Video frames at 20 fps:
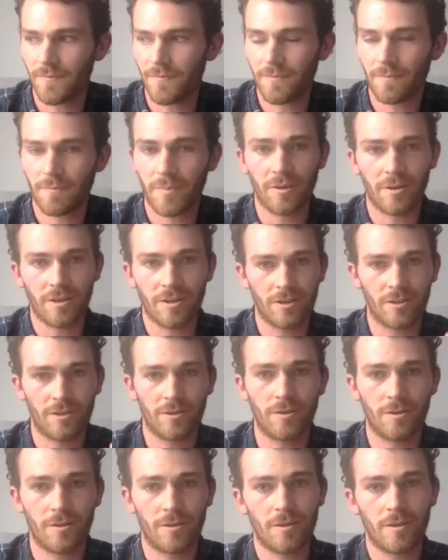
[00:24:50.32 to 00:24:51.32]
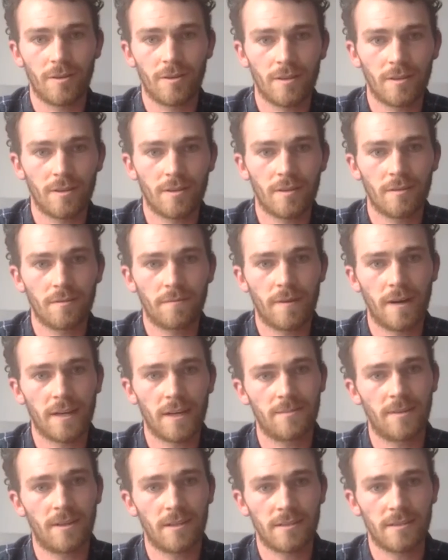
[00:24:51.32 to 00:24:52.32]
building on your
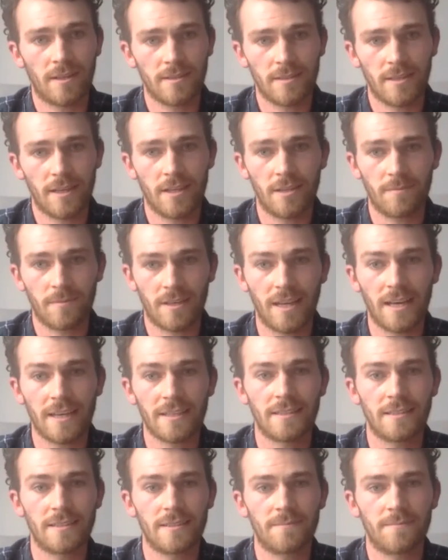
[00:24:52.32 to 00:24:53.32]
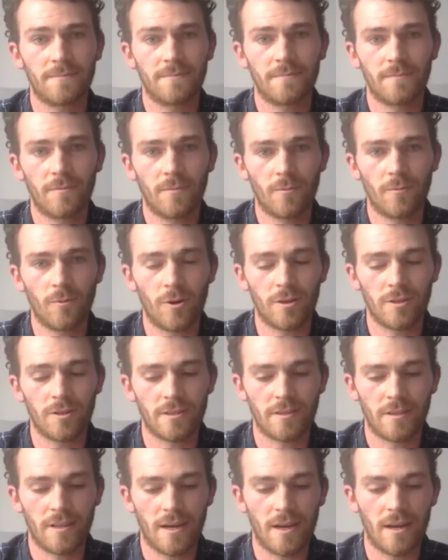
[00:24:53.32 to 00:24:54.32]
fact about the titanium glasses, was
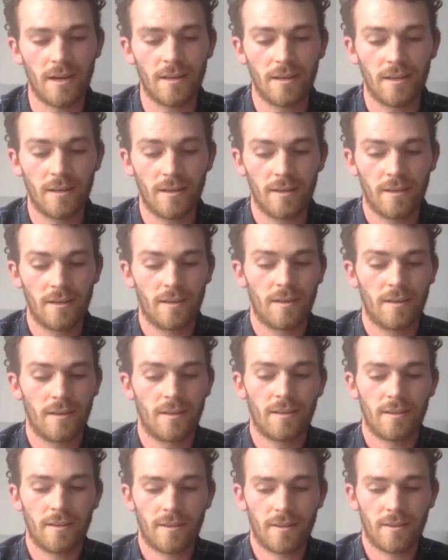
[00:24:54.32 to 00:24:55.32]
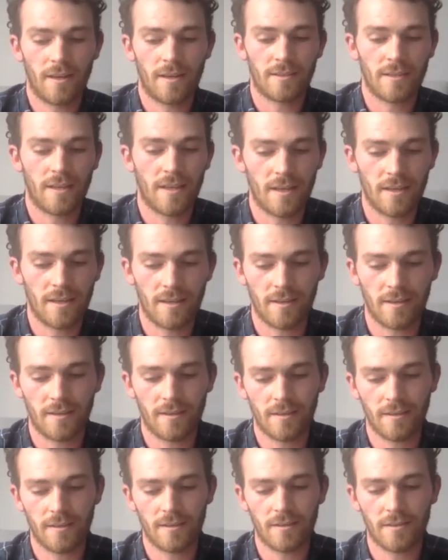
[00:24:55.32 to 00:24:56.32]
that there's a
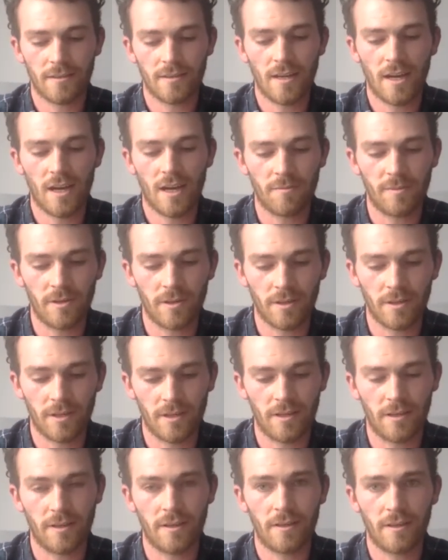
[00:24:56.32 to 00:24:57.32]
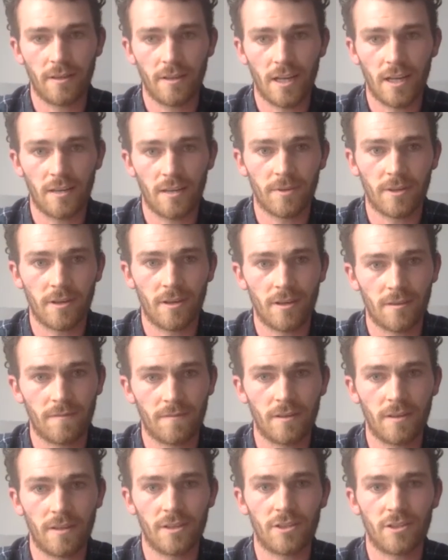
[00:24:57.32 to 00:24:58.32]
stat we've been looking at Ellen MacArthur
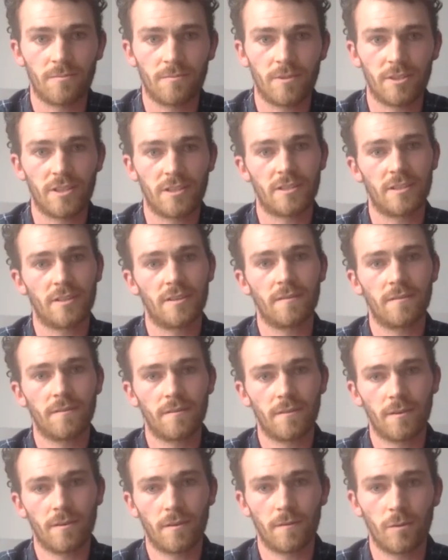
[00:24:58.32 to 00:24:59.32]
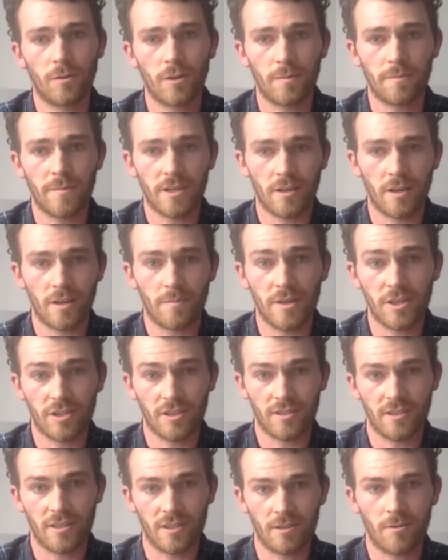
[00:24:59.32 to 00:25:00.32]
Foundation, which is that of all the
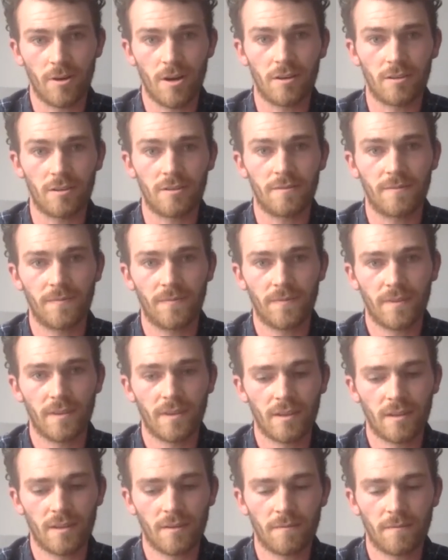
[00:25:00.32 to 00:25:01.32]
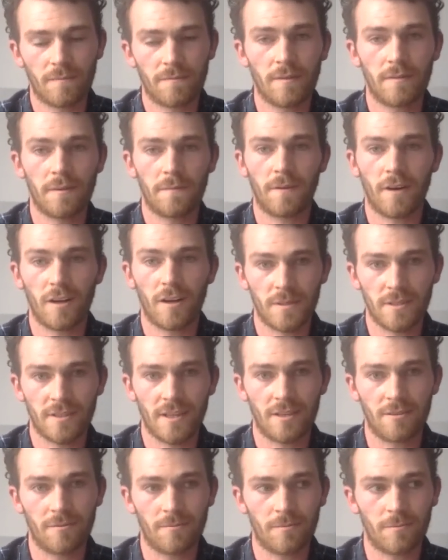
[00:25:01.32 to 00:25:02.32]
emissions in the world,
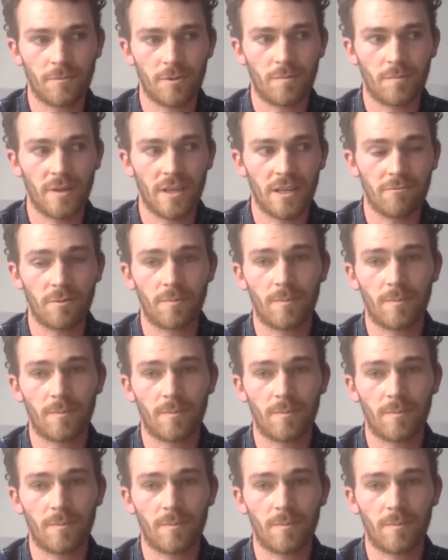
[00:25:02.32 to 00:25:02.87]
55% would be